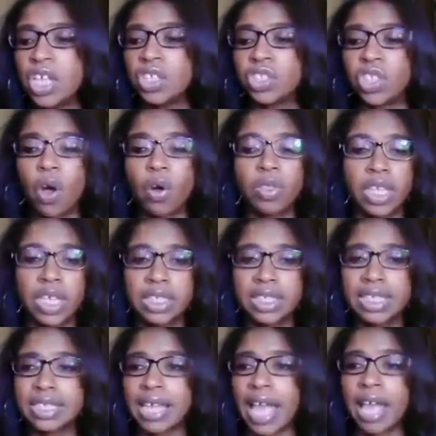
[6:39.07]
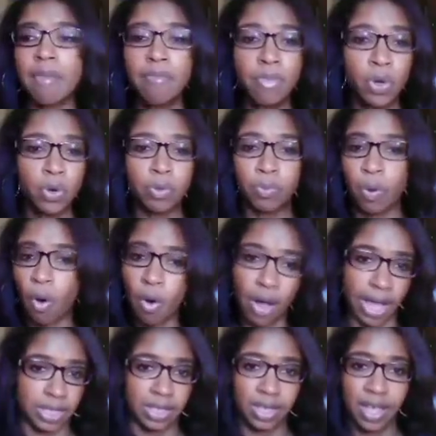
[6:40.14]
So this is a moot
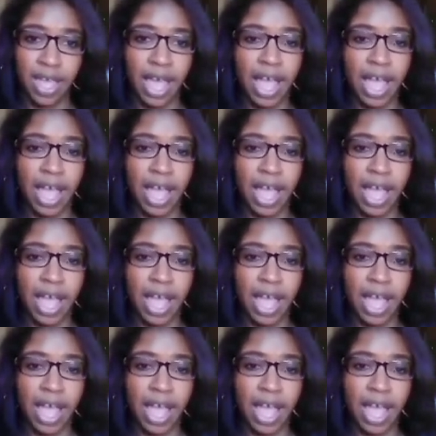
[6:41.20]
point